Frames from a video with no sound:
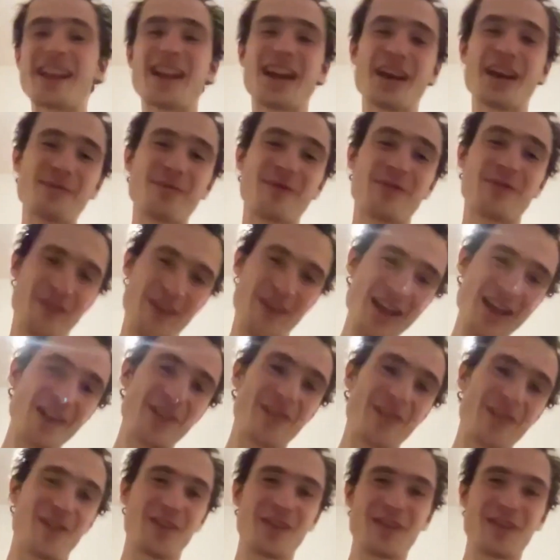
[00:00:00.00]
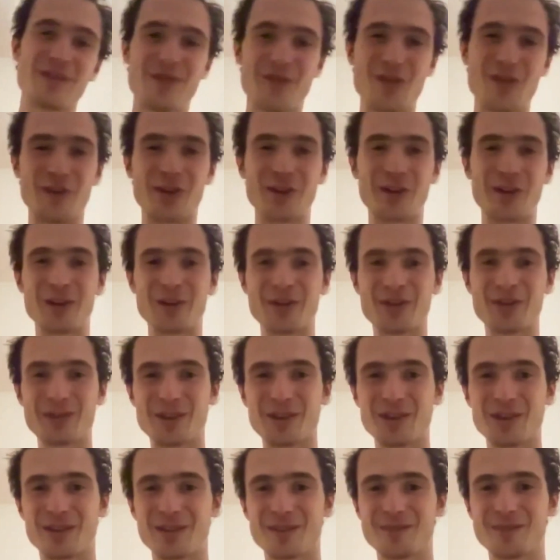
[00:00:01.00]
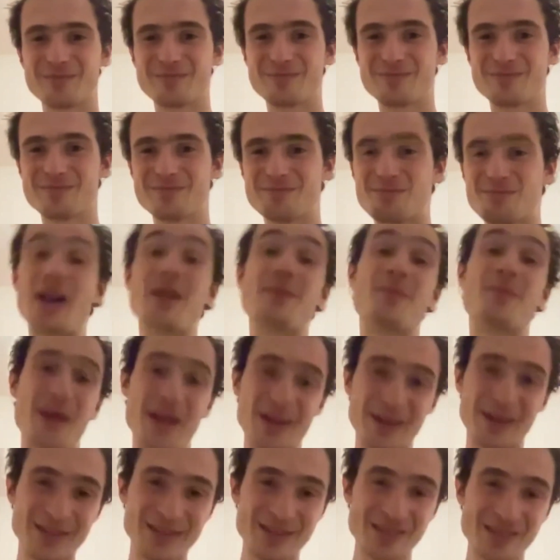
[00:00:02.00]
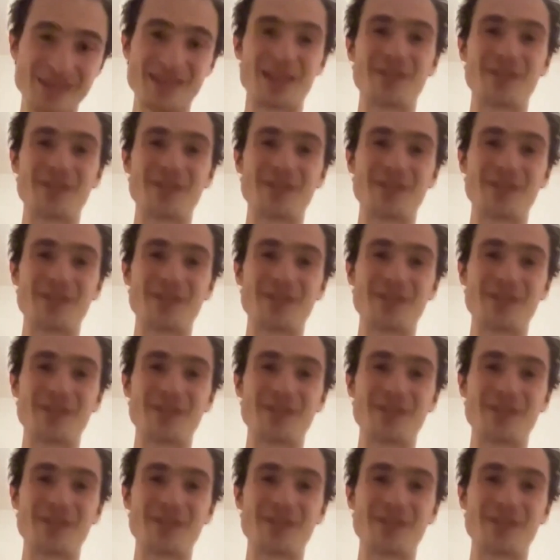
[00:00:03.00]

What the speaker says: I'm thankful for my parents